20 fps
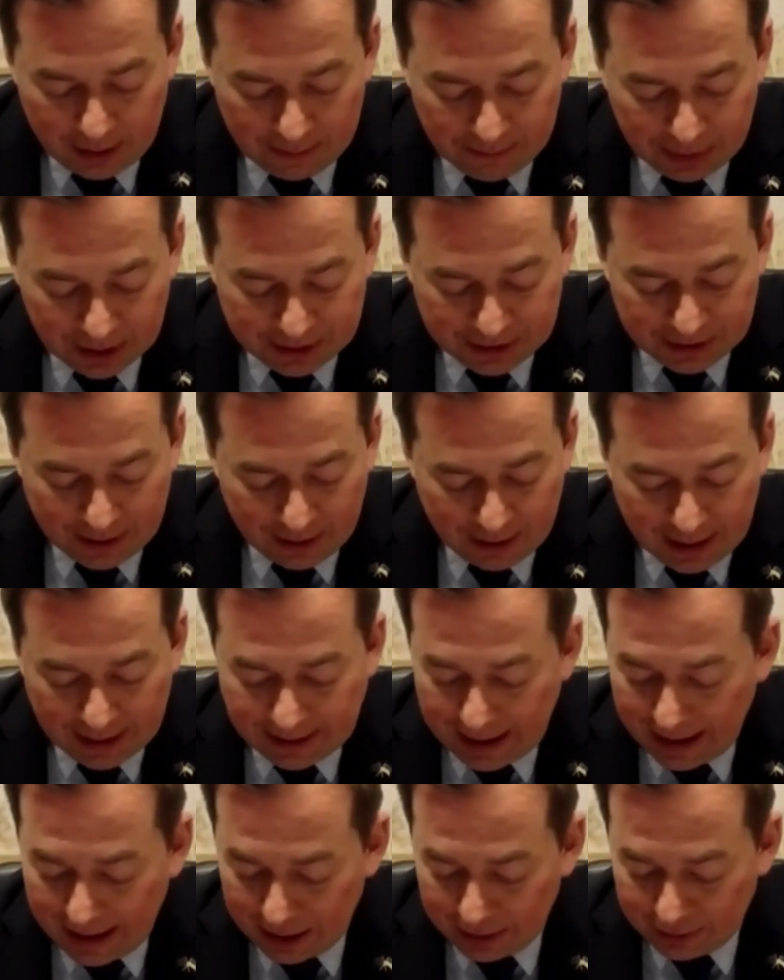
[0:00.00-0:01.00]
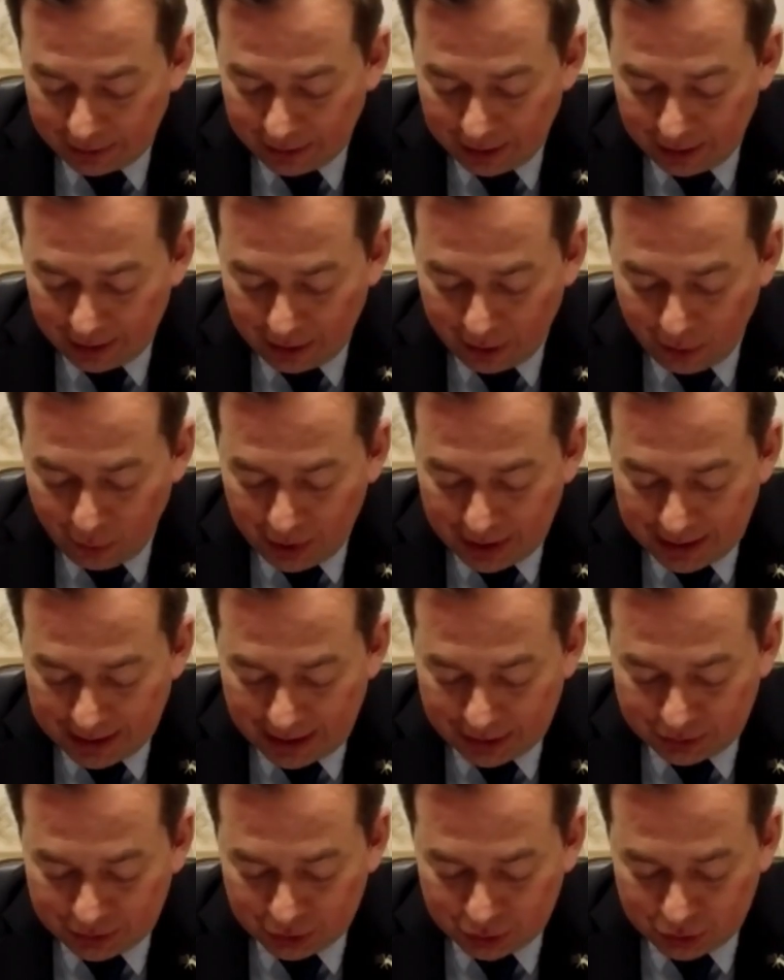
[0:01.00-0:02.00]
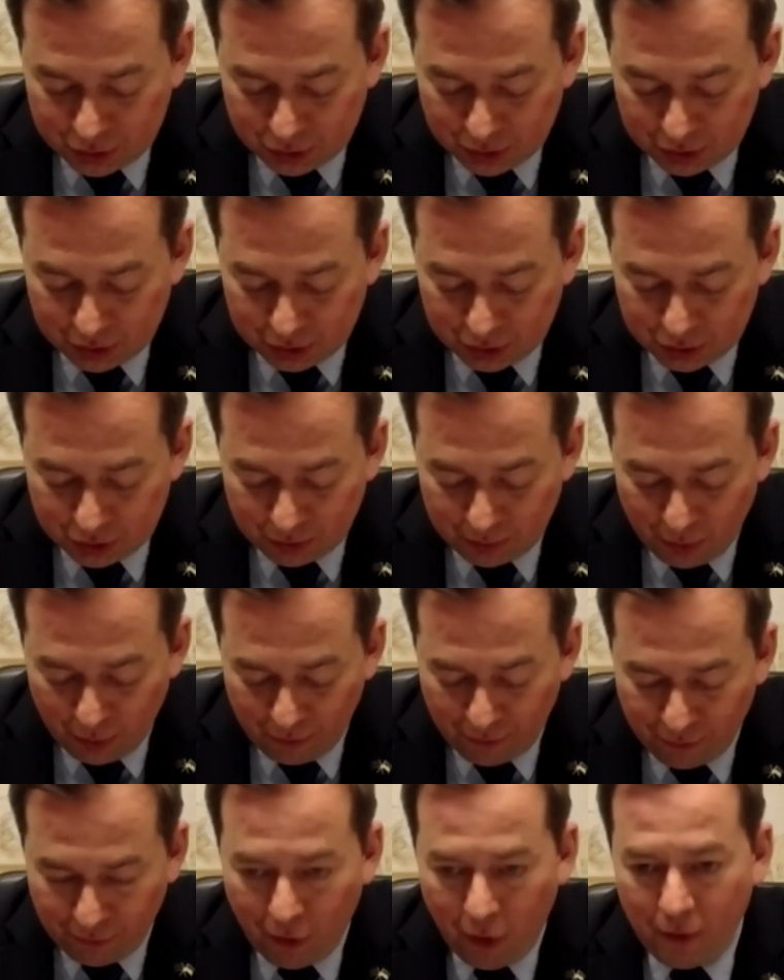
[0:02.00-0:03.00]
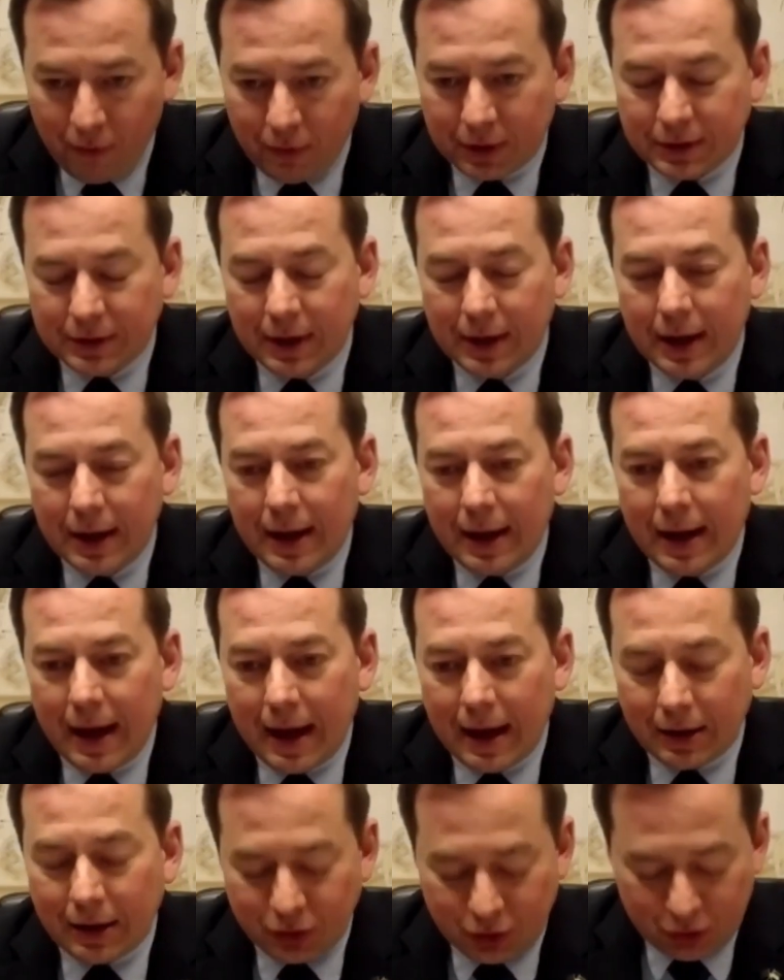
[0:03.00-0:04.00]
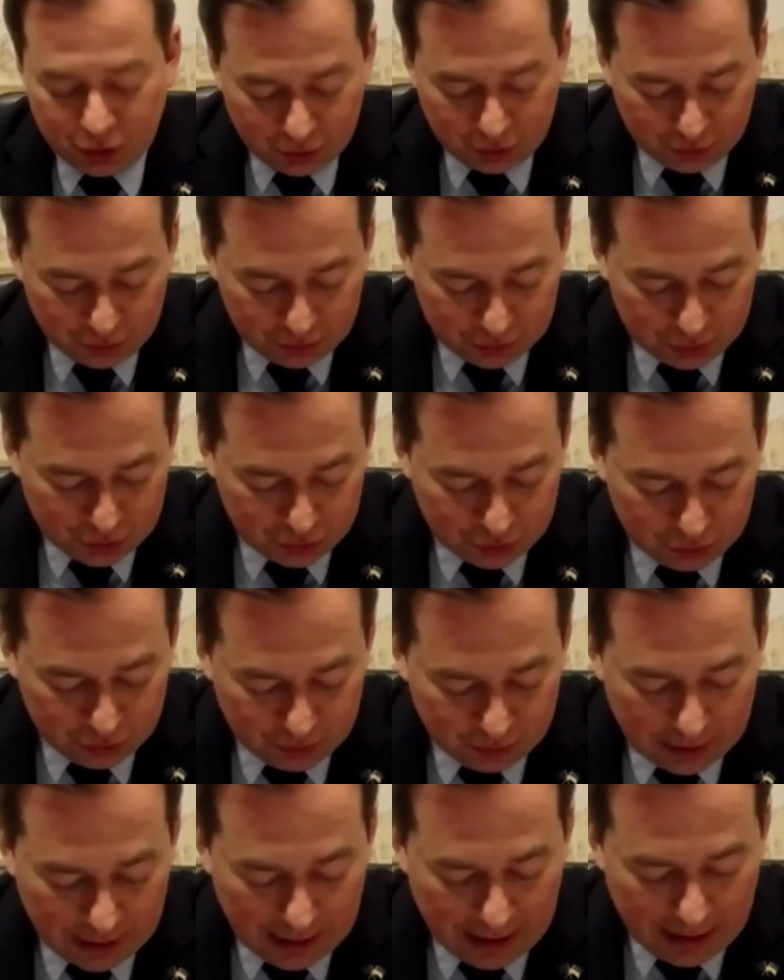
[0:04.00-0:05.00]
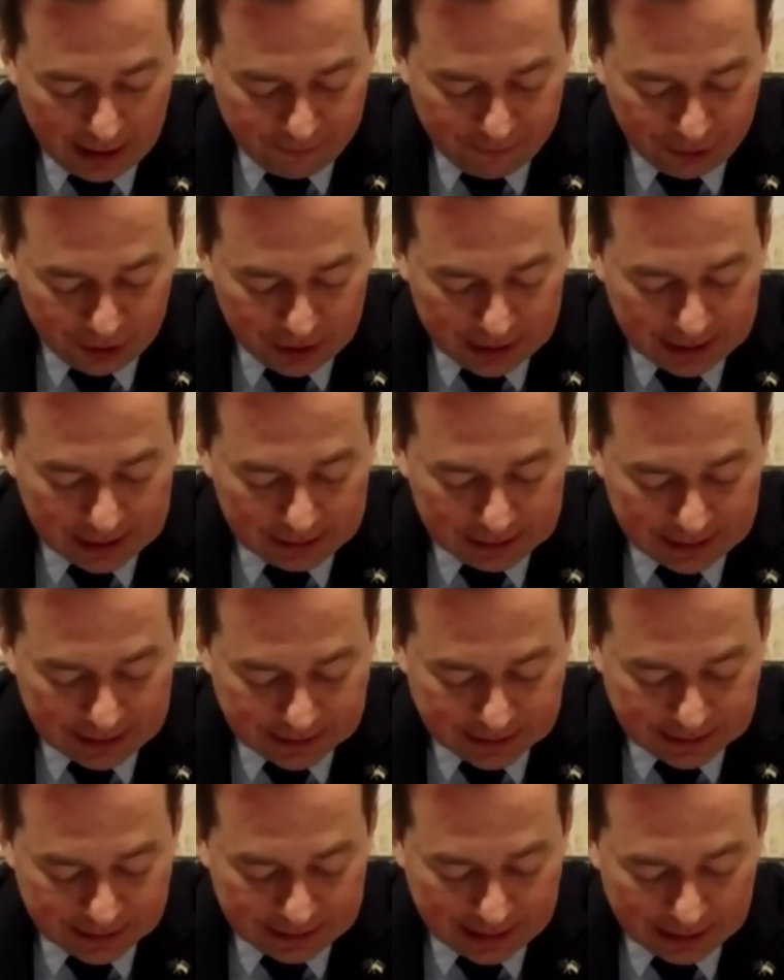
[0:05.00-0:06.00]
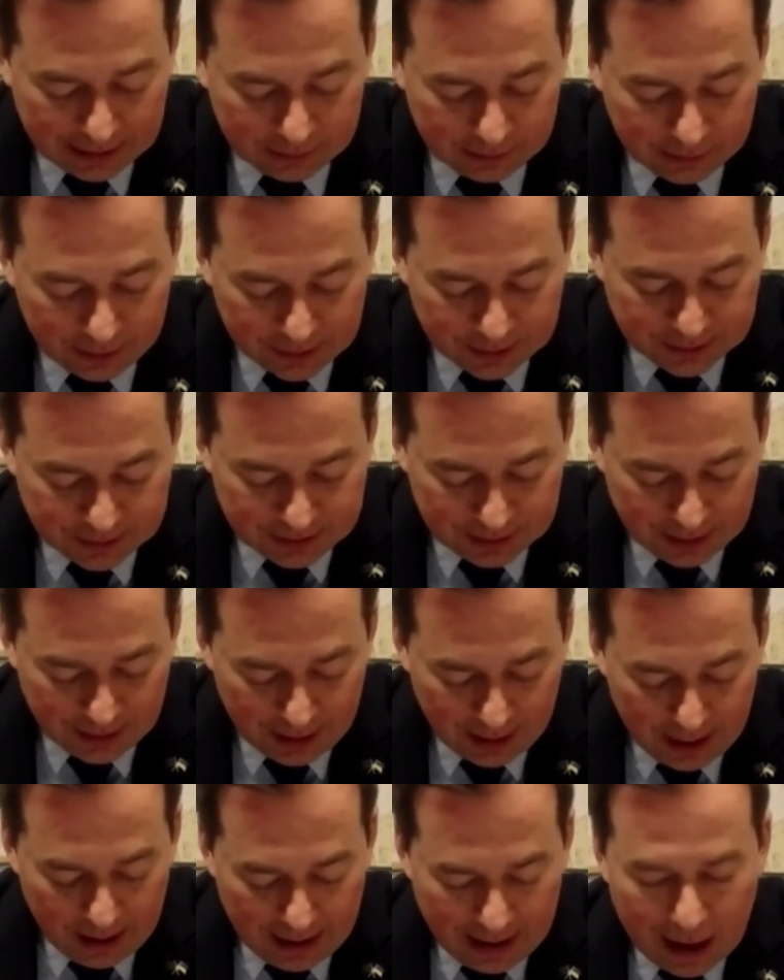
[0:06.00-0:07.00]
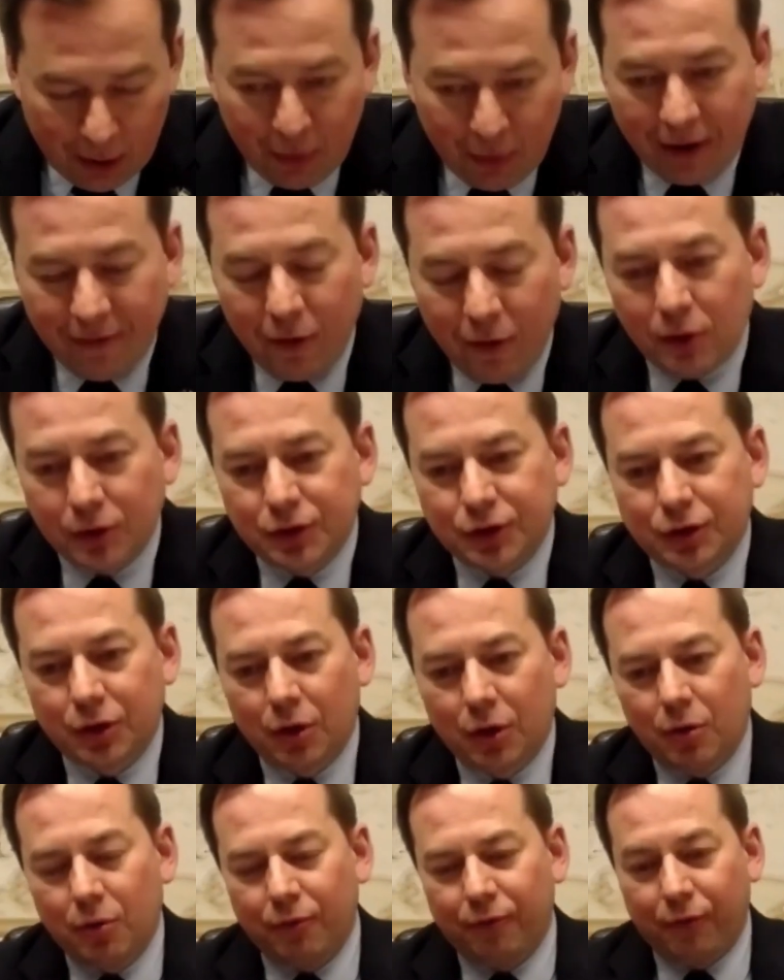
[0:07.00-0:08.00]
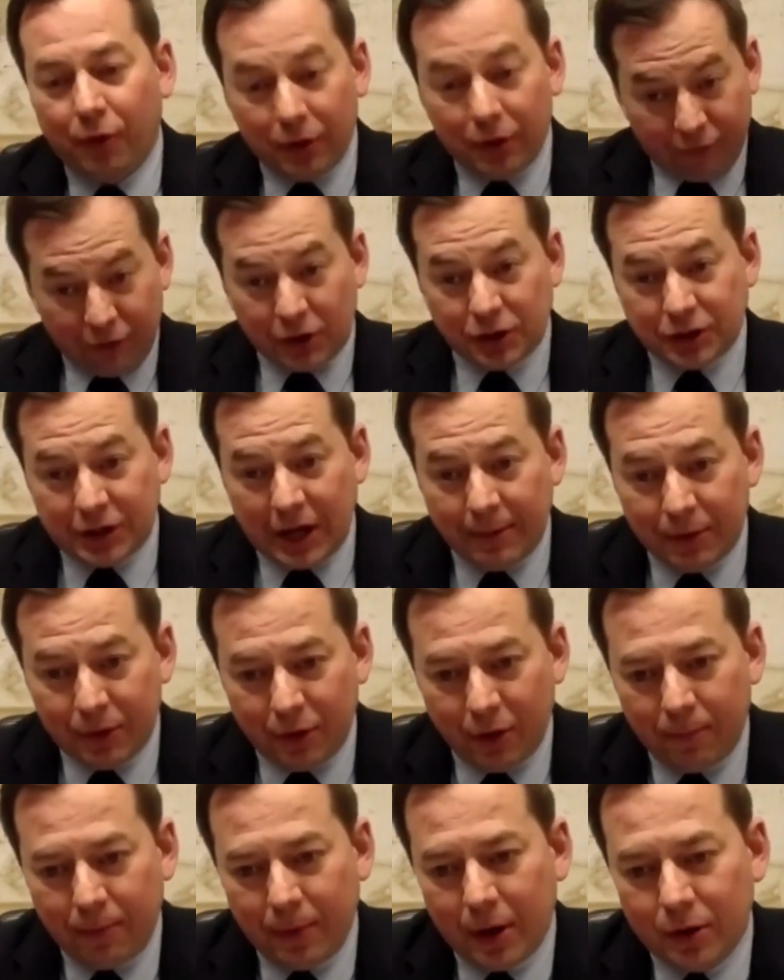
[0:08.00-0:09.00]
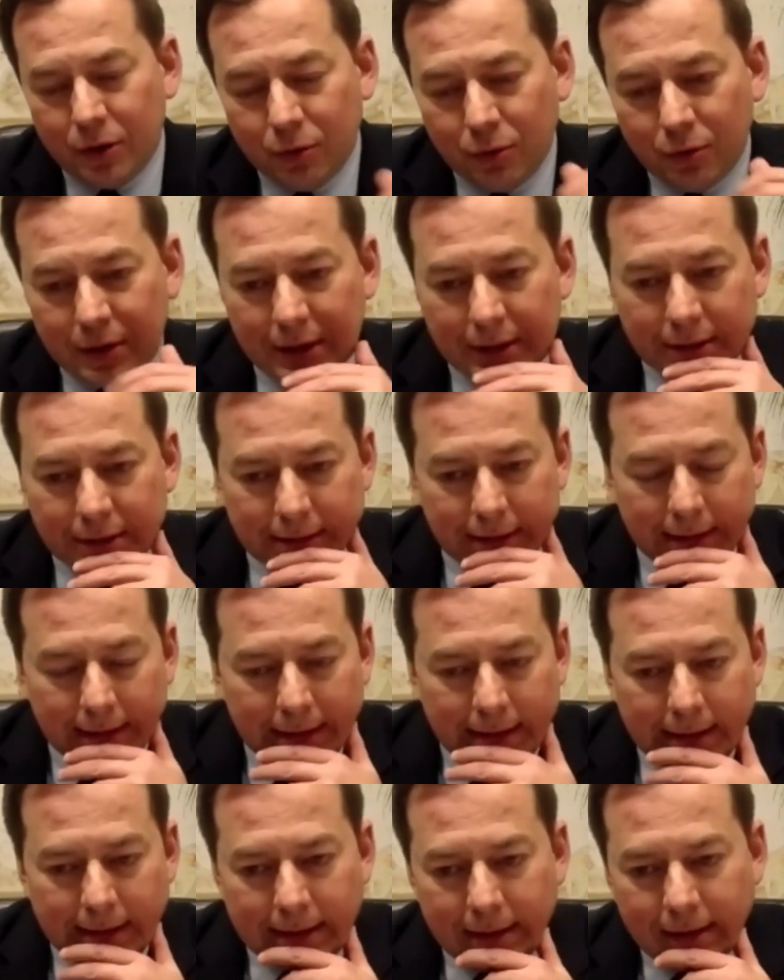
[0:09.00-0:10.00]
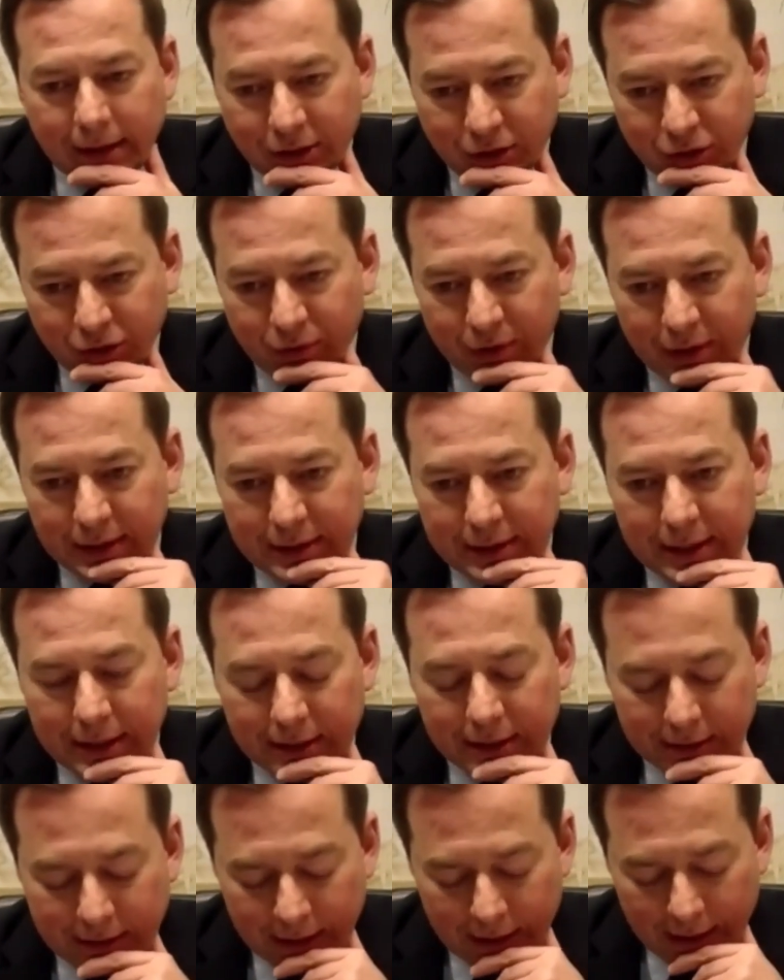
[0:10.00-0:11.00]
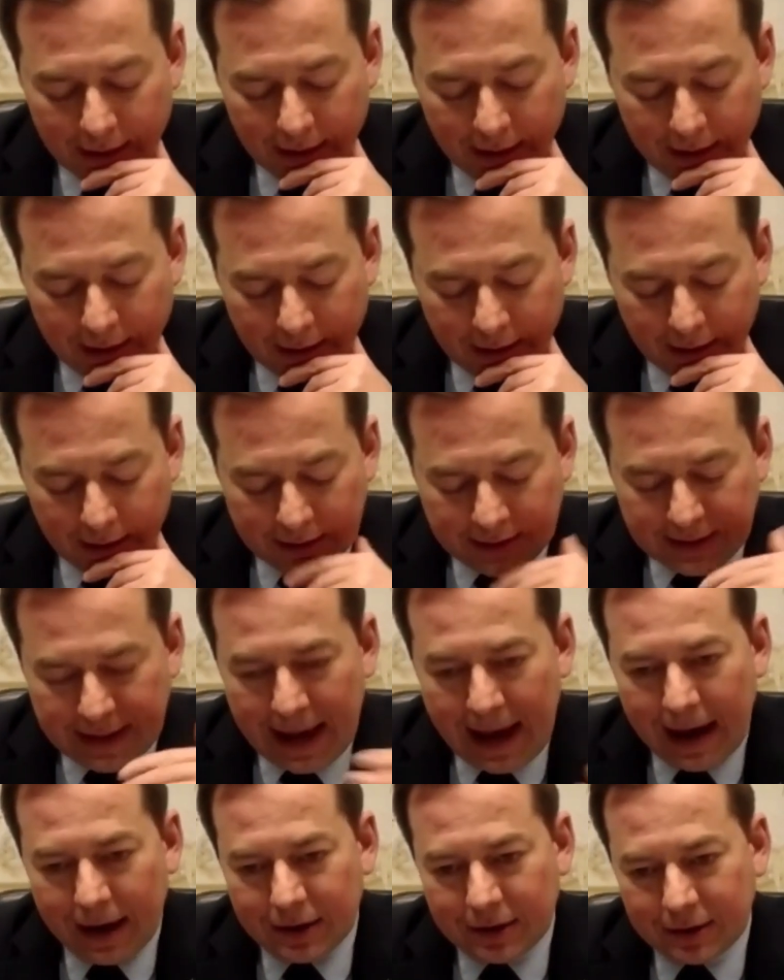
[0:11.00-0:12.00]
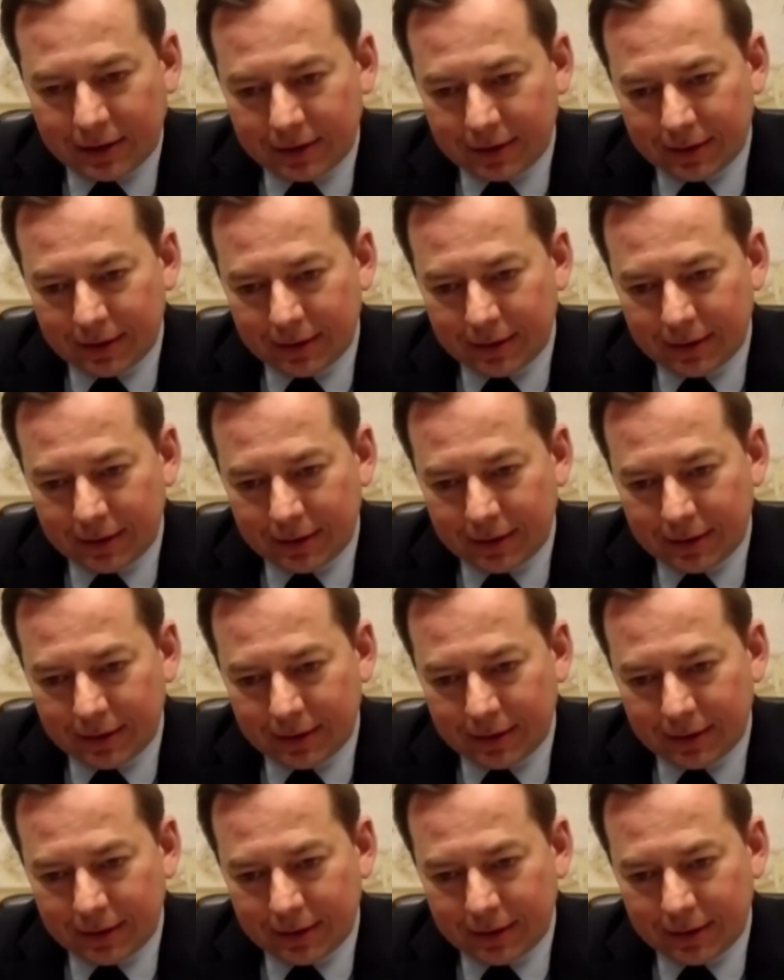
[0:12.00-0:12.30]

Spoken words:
But there again, we need to move forward and to ever increase that list. And we have also, for the first time in the European Union history, indeed, attacked